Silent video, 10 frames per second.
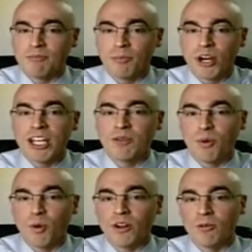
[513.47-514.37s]
break
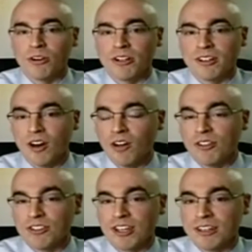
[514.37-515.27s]
point where he all of a
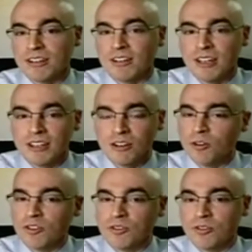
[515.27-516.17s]
sudden
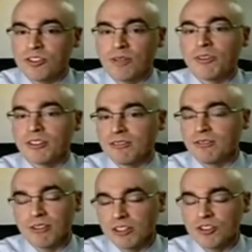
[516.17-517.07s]
goes something
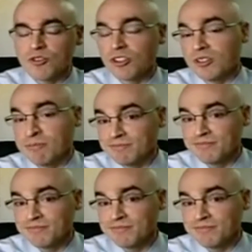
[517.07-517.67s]
extreme.